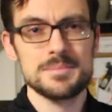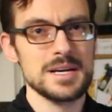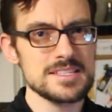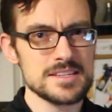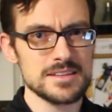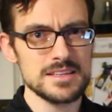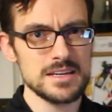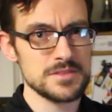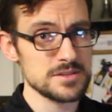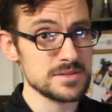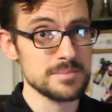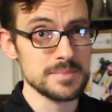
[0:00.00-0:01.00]
Basically, if
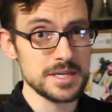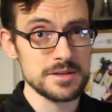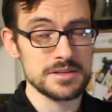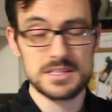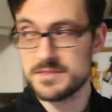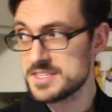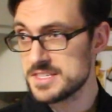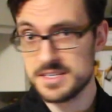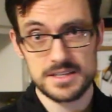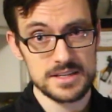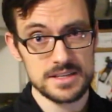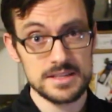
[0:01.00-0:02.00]
there's a meal in the
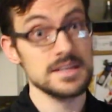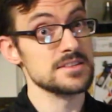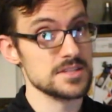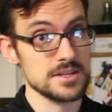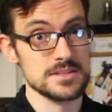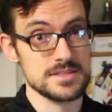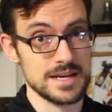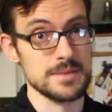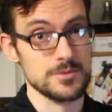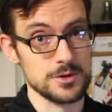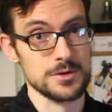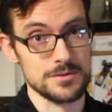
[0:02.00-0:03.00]
vicinity, it's a good
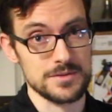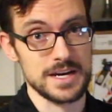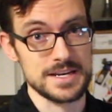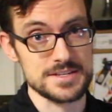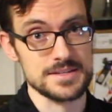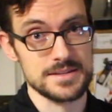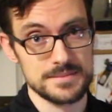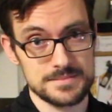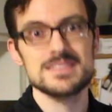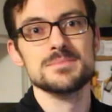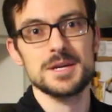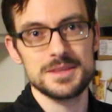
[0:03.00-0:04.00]
time for an Old Fashioned.
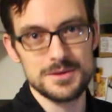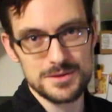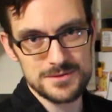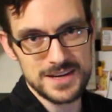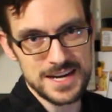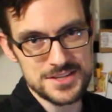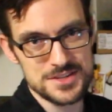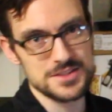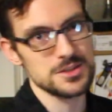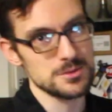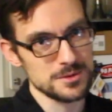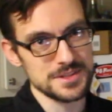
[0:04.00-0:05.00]
To make the Old
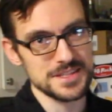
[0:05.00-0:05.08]
Fashioned, you will